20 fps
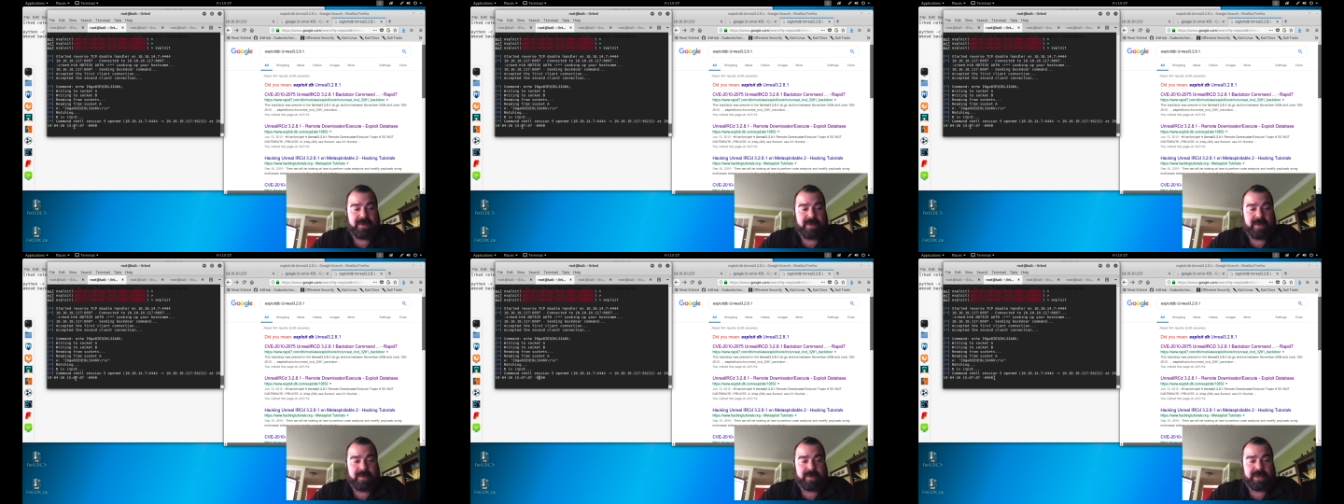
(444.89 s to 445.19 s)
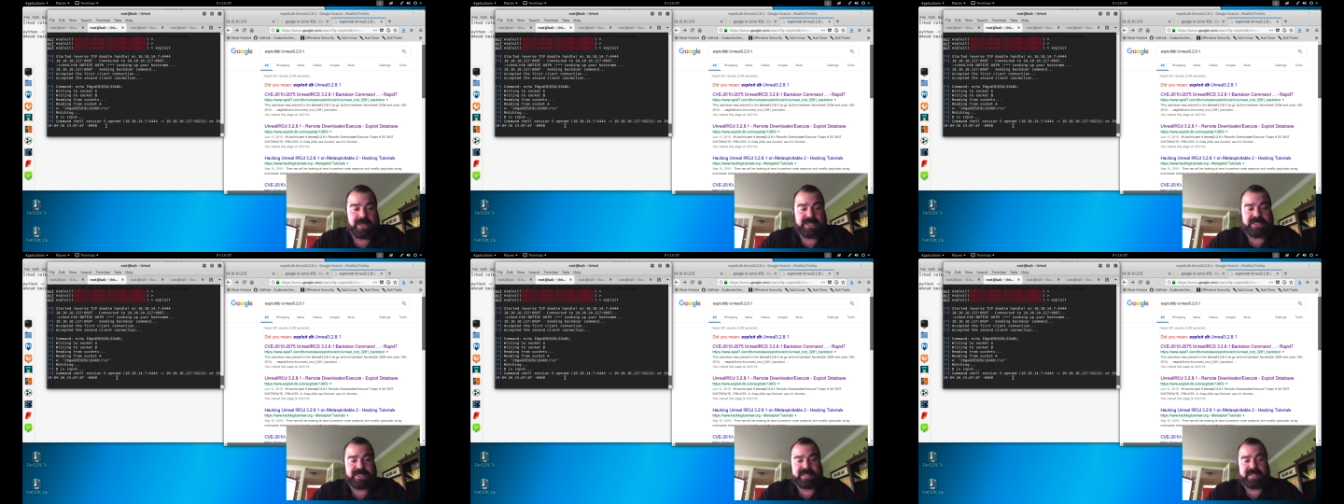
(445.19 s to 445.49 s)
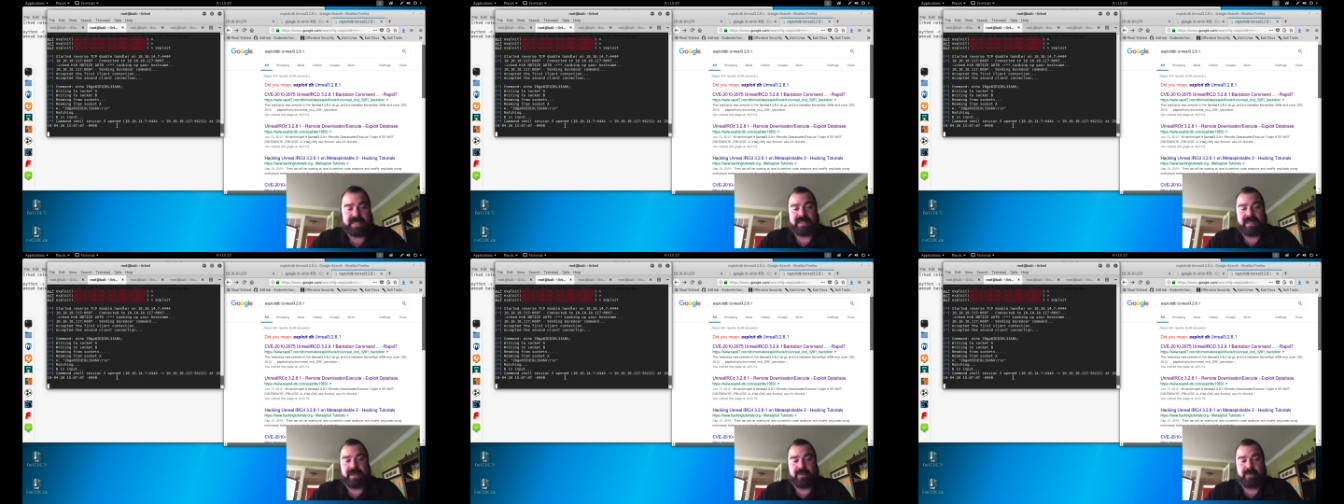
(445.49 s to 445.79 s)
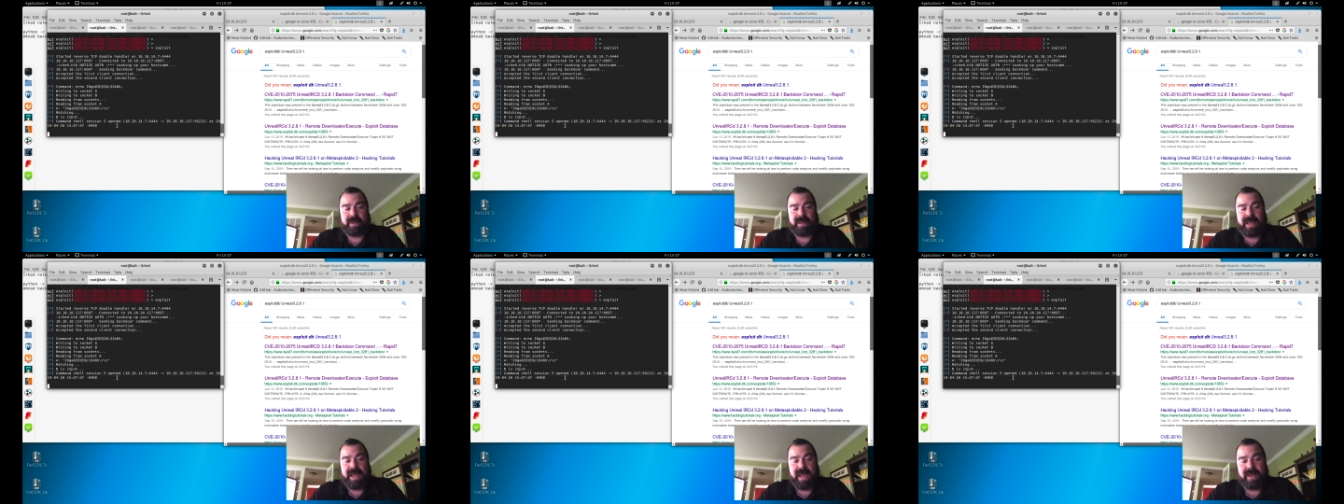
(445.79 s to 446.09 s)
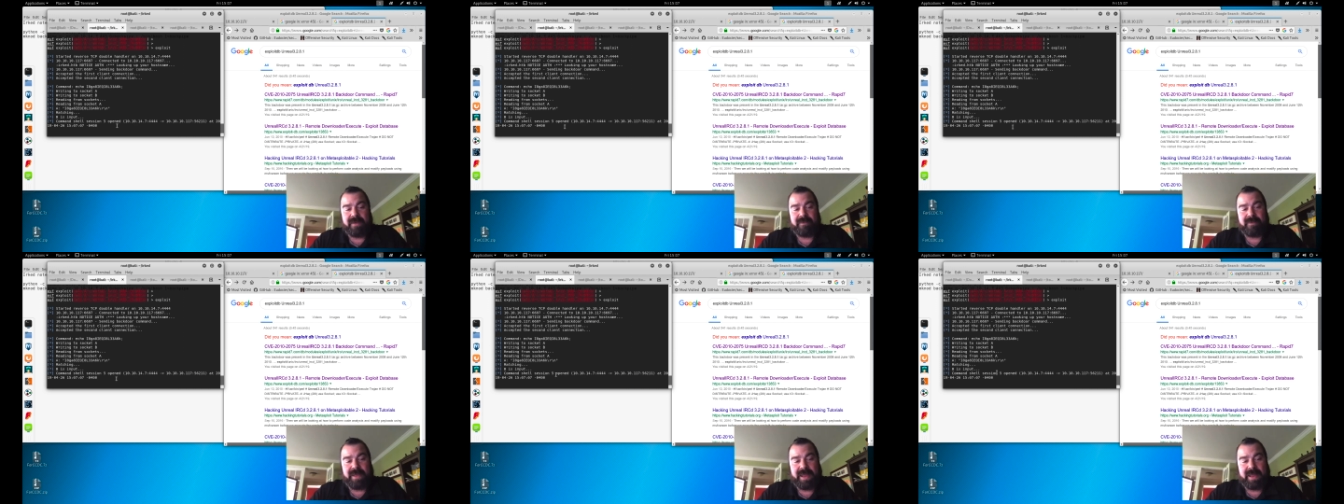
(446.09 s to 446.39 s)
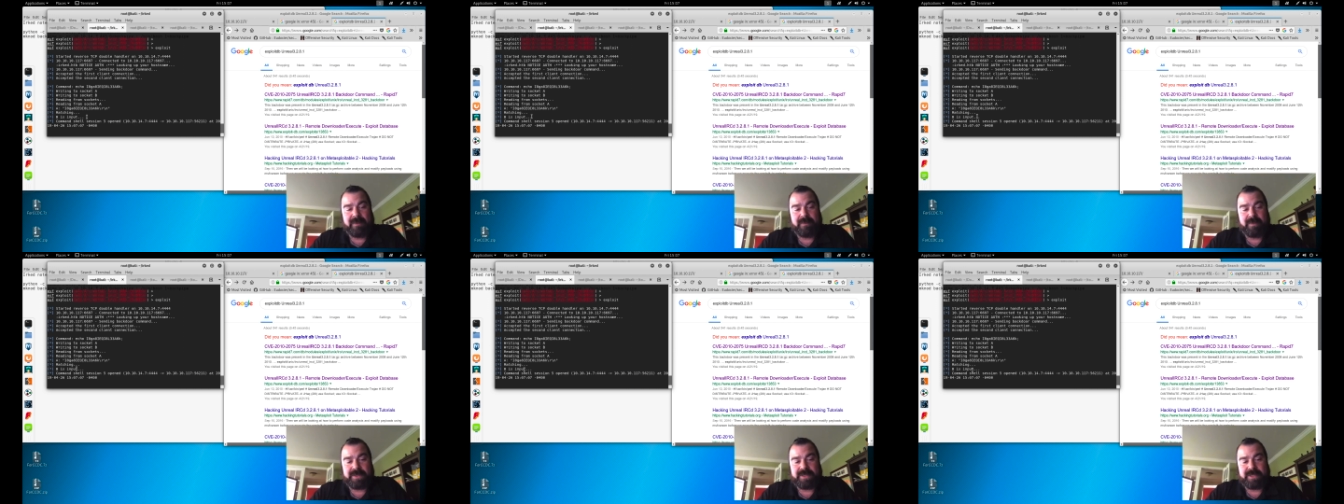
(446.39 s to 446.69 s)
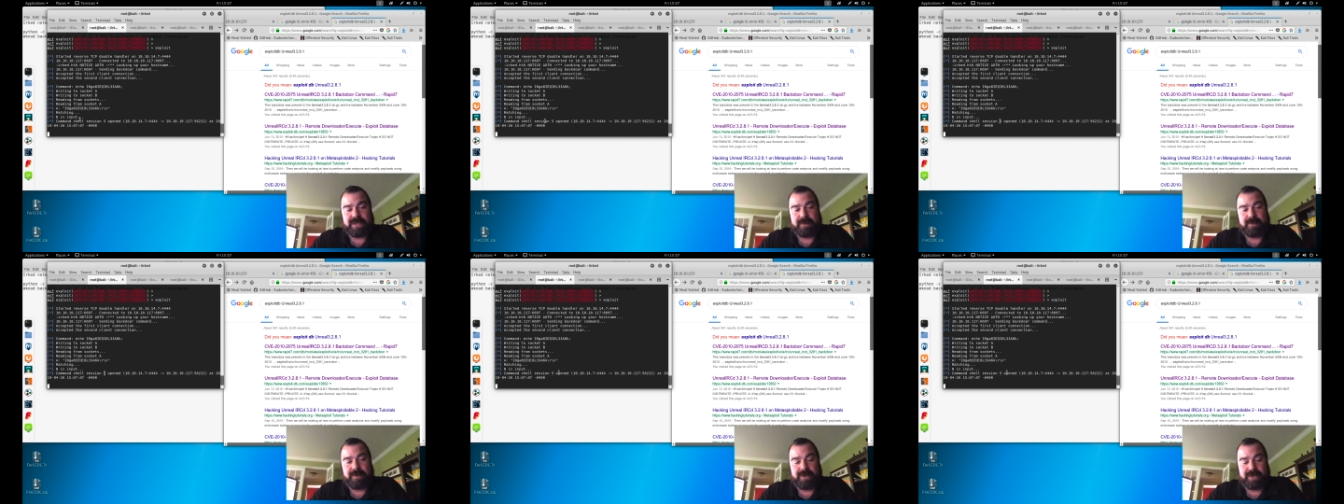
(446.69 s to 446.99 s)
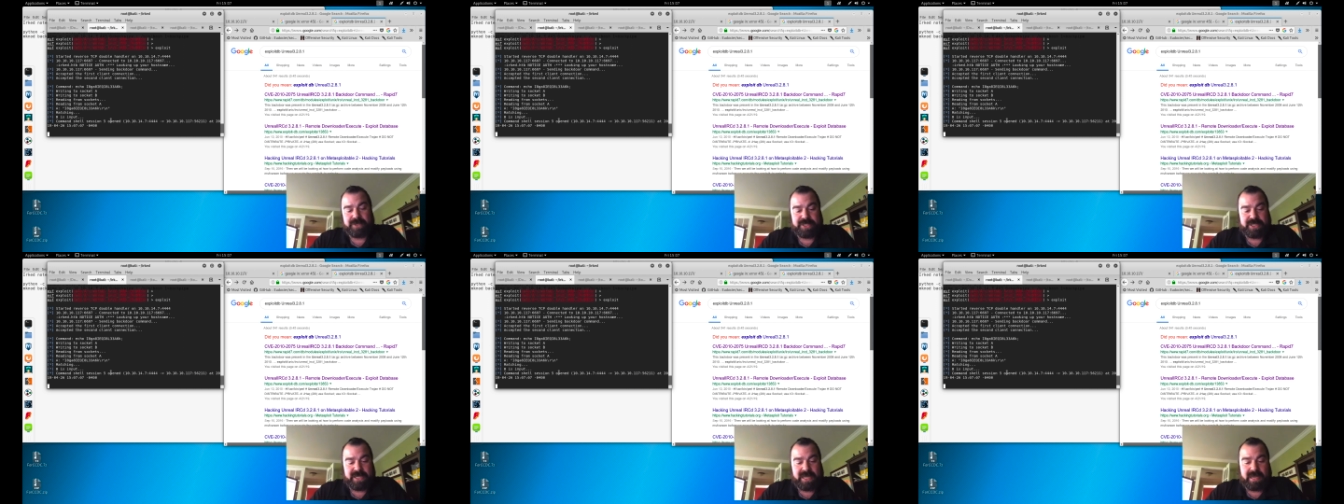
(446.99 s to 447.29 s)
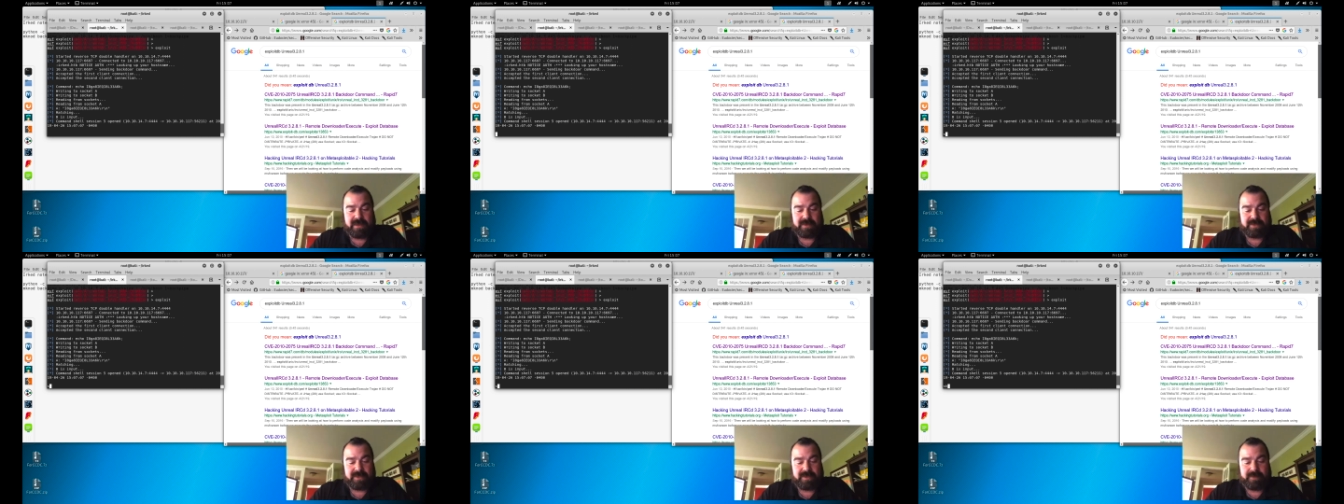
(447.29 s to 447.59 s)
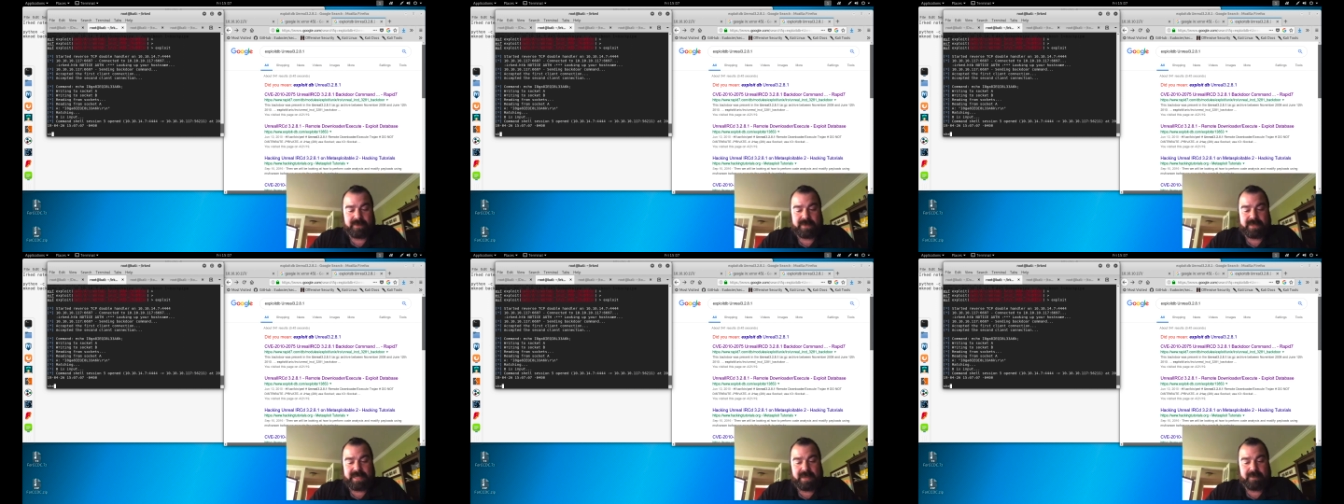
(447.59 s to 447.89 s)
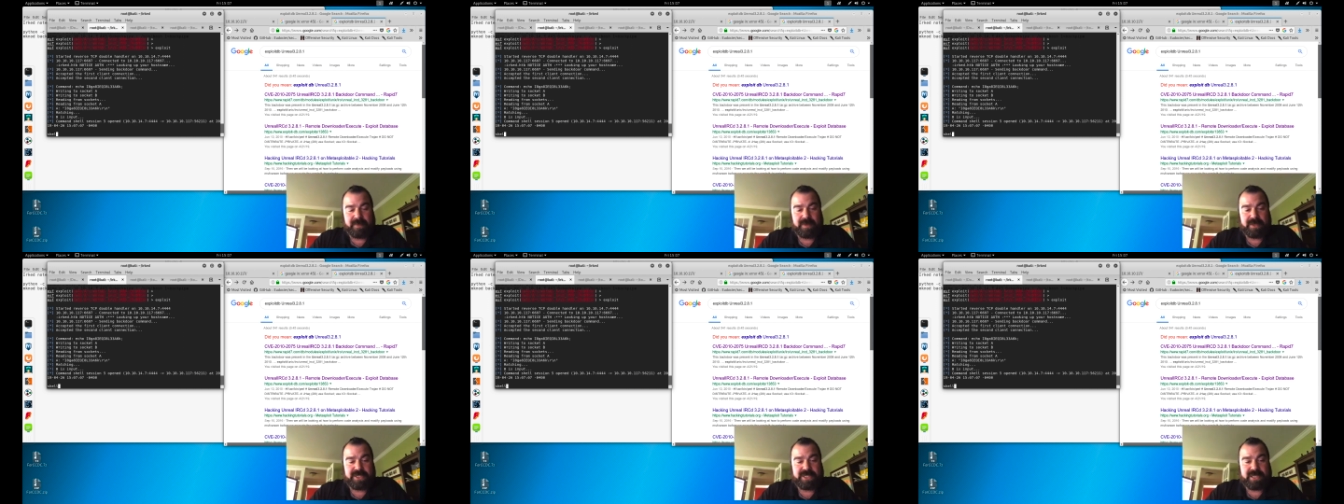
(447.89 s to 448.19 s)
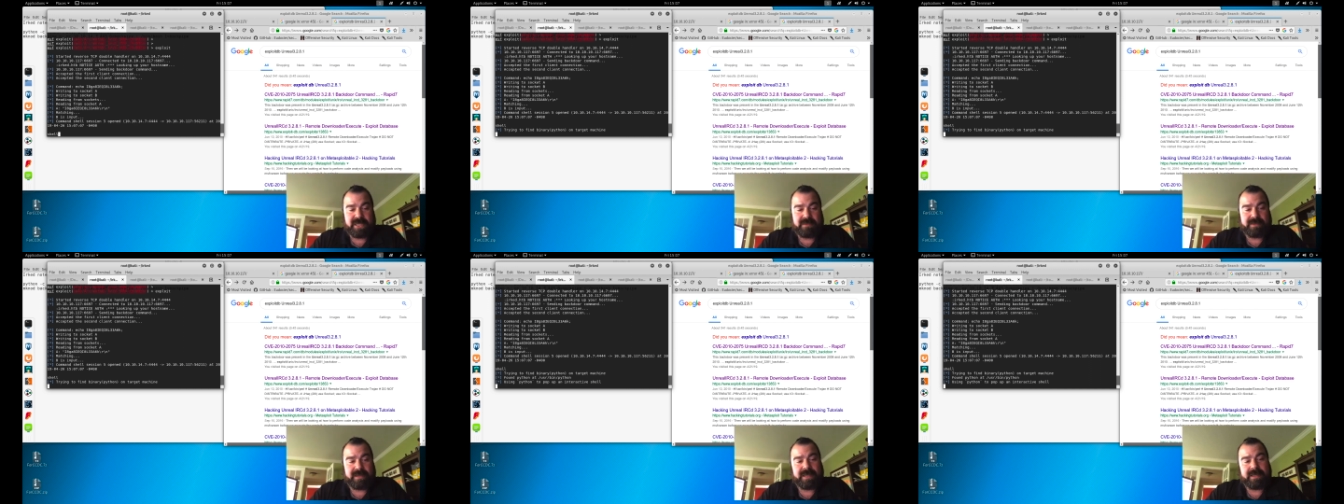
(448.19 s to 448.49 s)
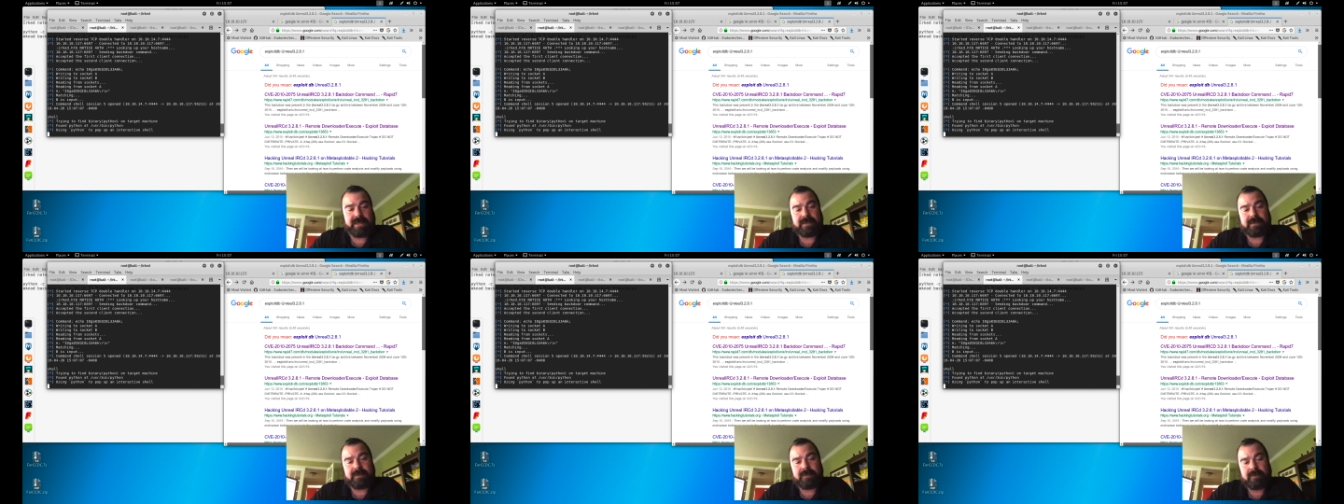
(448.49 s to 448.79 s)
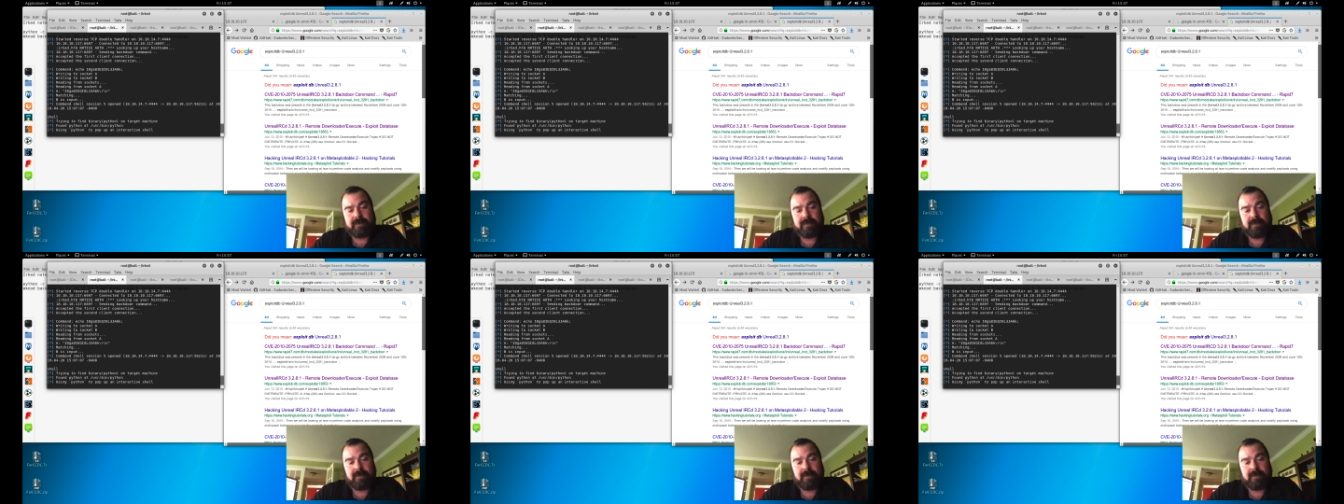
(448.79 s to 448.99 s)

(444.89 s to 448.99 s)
and we can see that we have a interpreter shell. So if we type in shell here,